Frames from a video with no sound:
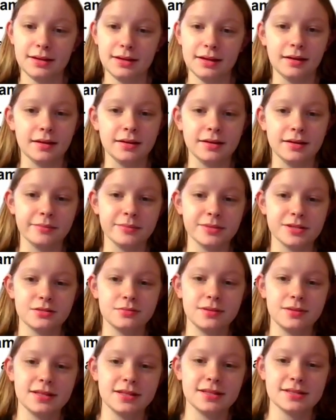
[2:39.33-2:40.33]
and I'm
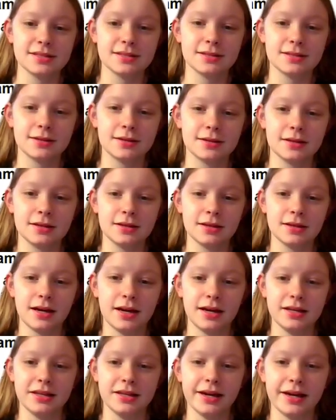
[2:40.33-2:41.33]
assuming that's
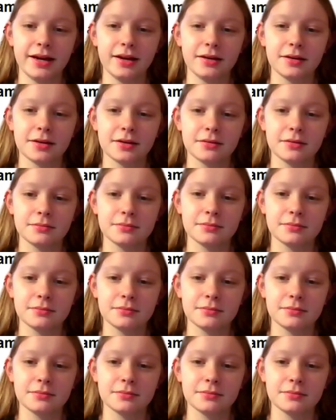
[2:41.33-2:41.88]
kayak.